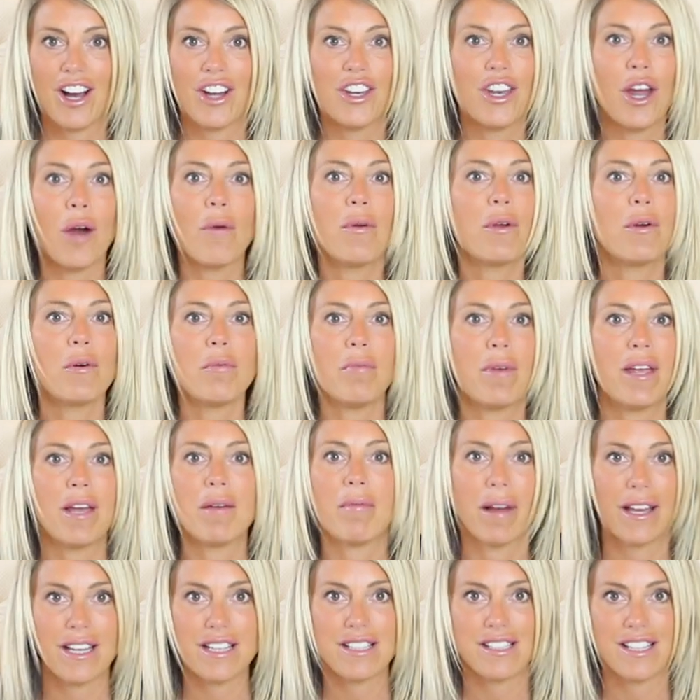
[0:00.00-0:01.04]
I know it will be
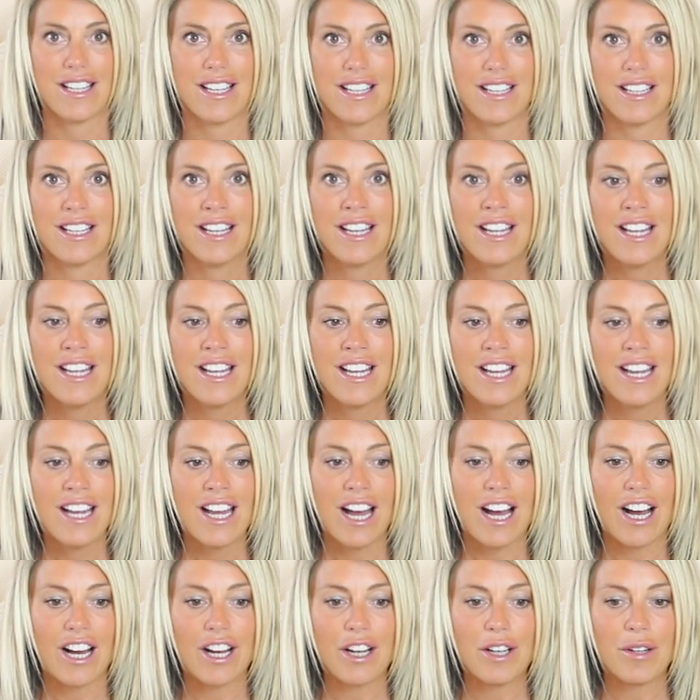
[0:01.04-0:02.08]
amazing.
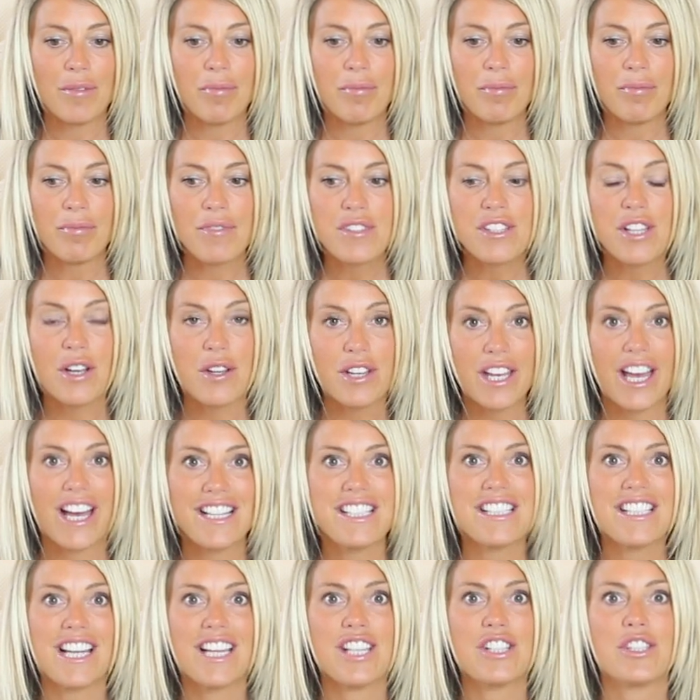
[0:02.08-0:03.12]
So yeah,
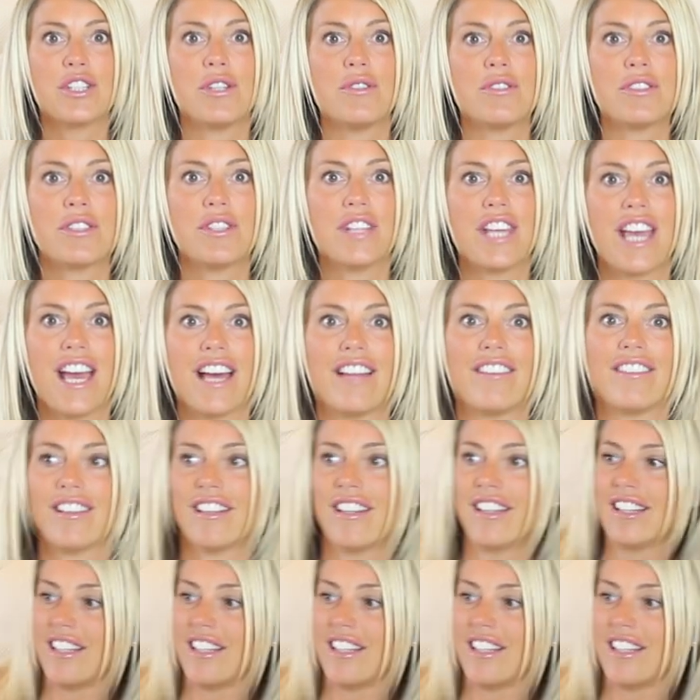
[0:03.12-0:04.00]
stay tuned till the end.